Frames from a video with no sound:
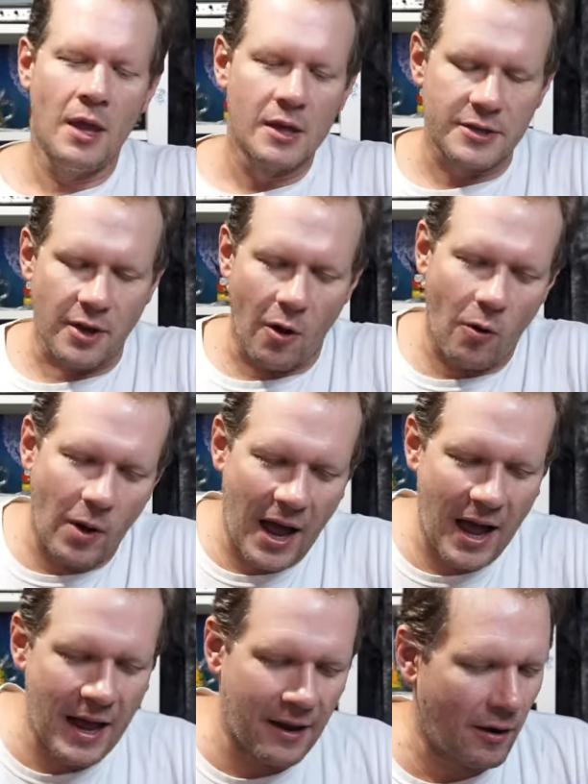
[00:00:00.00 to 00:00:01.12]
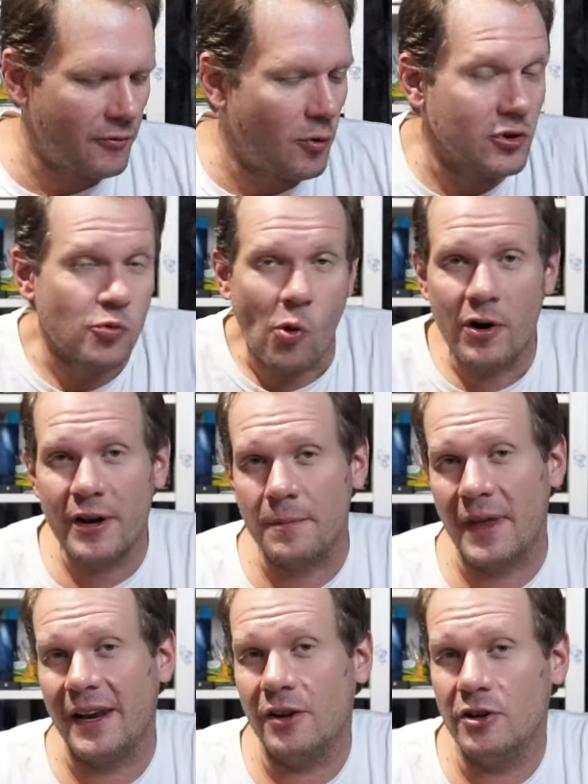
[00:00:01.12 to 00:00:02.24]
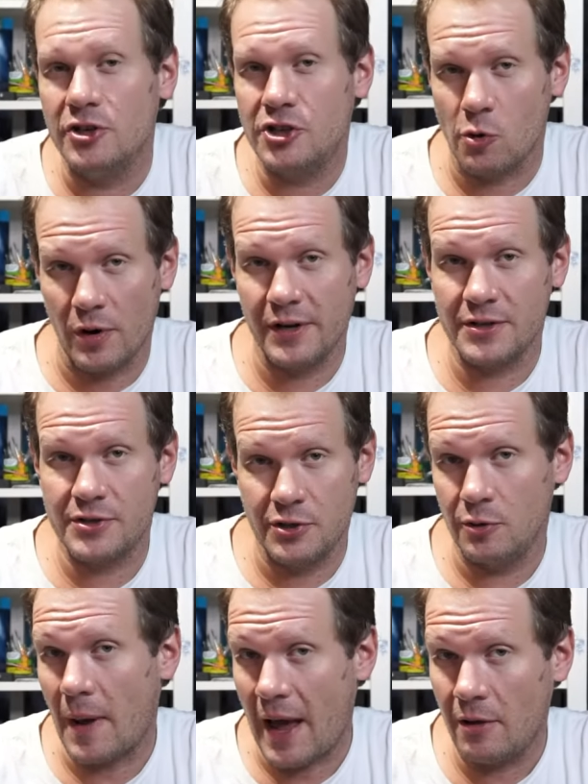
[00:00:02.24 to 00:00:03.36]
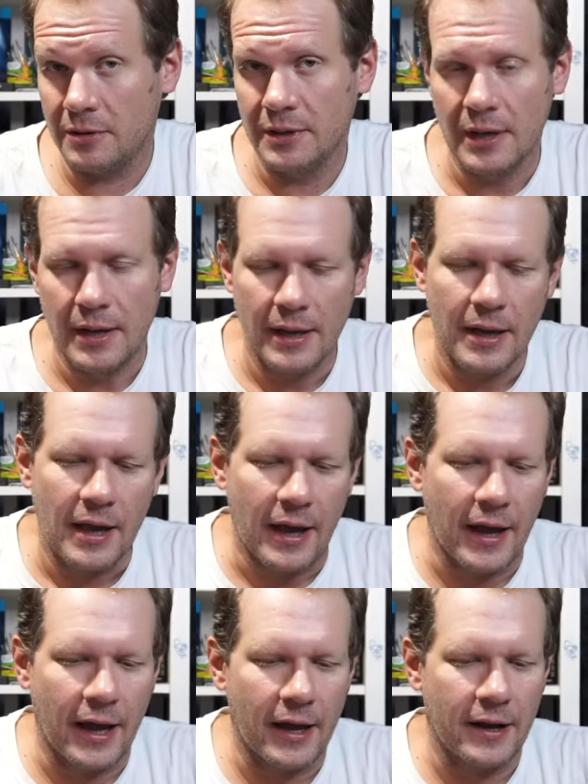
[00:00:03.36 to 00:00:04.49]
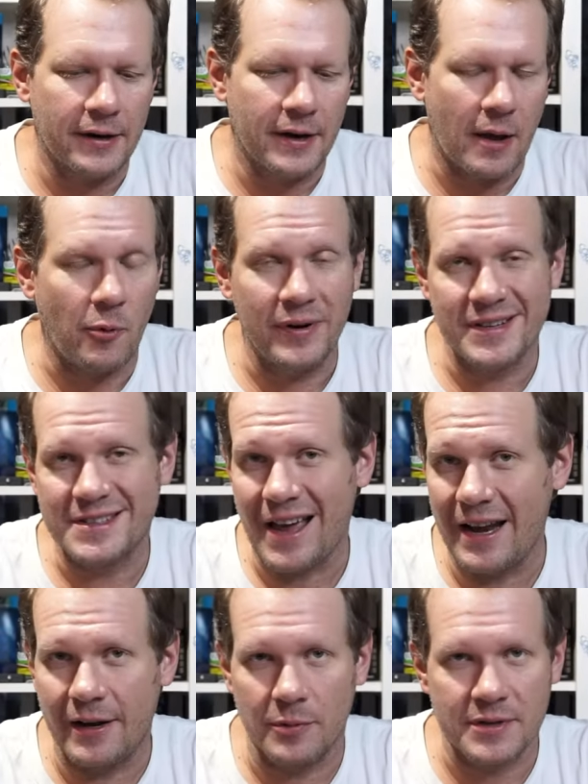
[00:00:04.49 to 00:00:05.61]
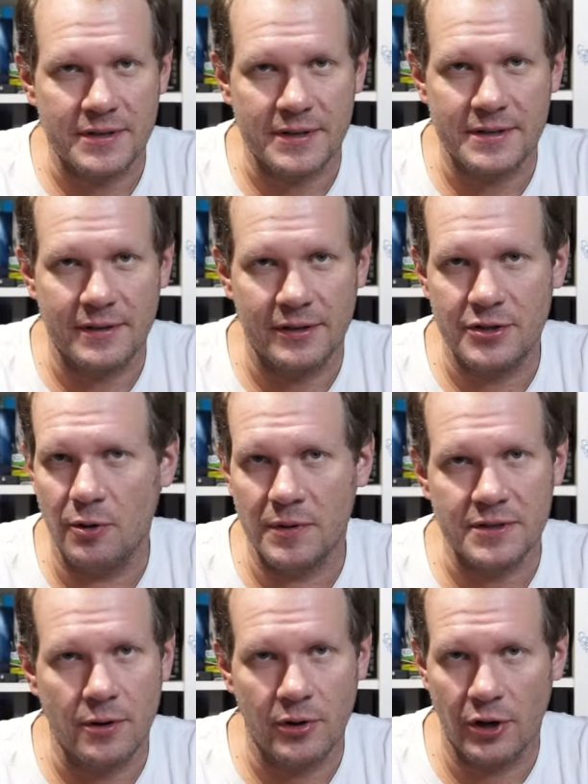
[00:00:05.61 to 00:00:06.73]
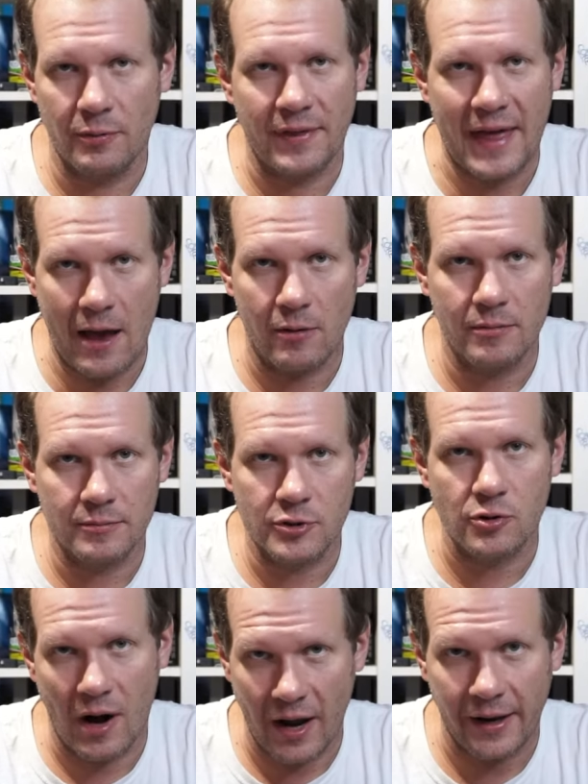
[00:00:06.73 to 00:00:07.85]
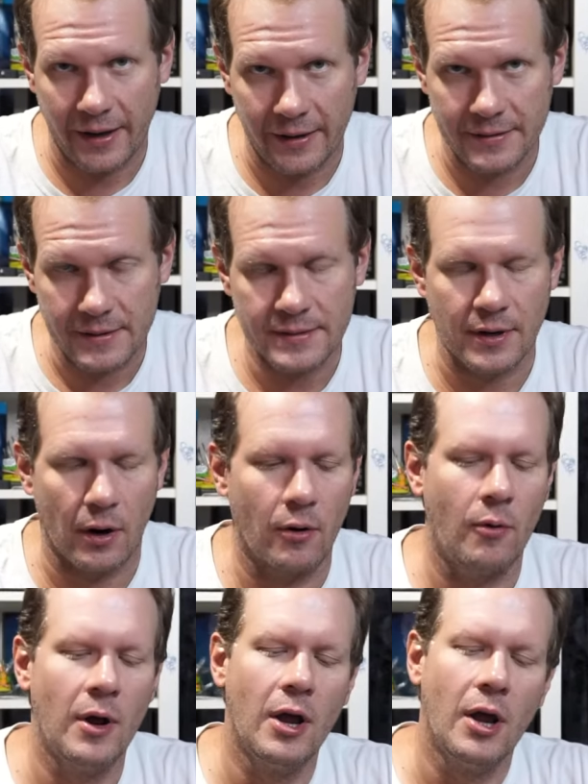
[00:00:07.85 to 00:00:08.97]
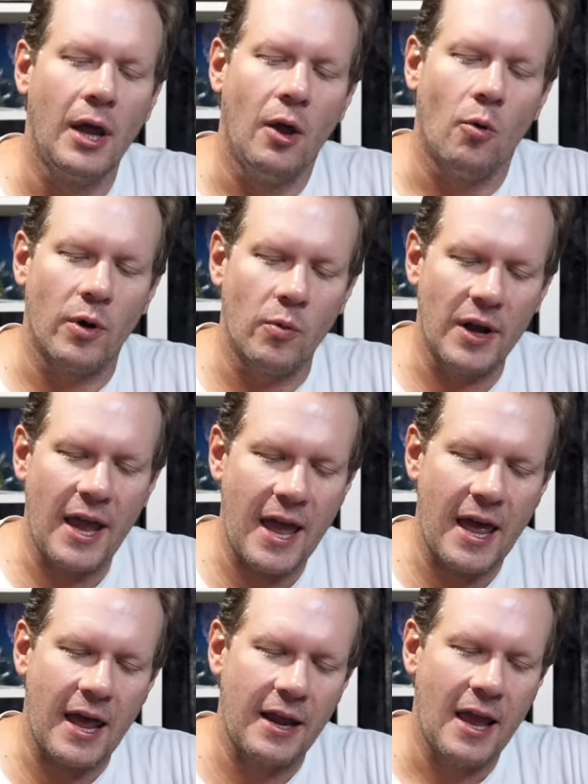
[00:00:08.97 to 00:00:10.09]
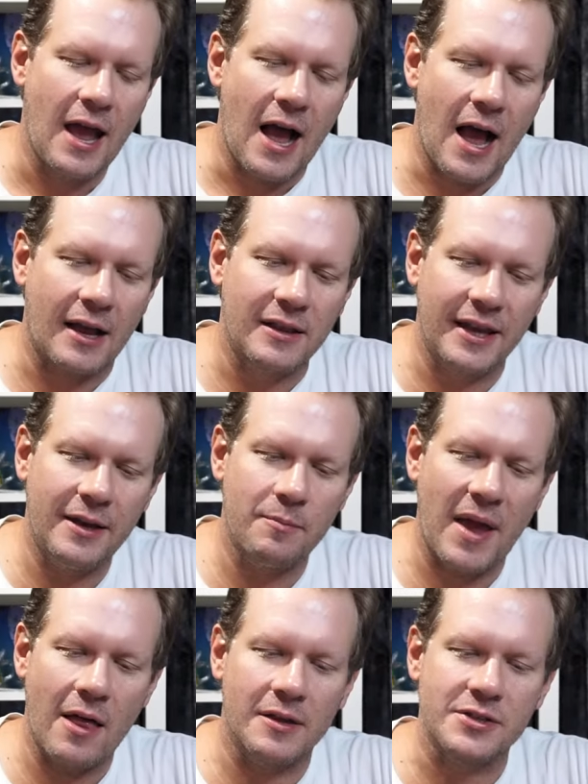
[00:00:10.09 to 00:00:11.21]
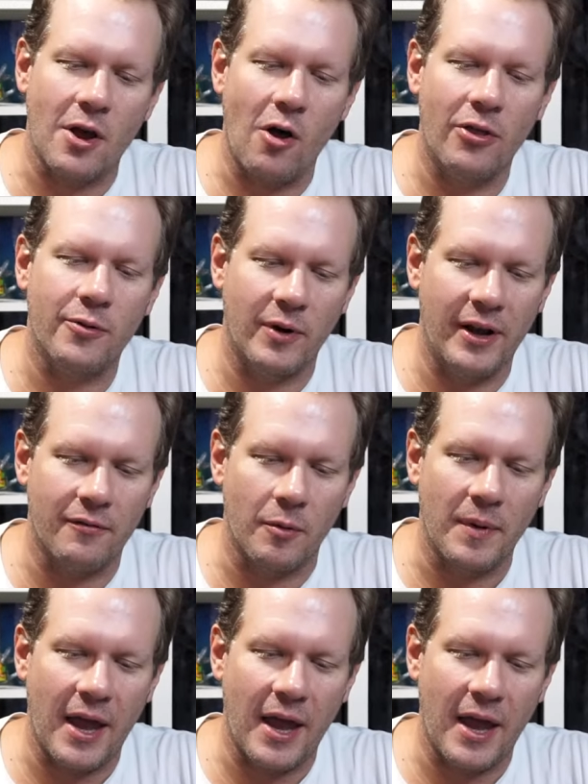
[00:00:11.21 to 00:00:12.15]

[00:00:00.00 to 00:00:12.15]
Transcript: So I, of course, warned him that it could short his tube out, and uh, but we decided it was just the tube was no good without trying it. So we went ahead, I cleaned and balanced all three of them.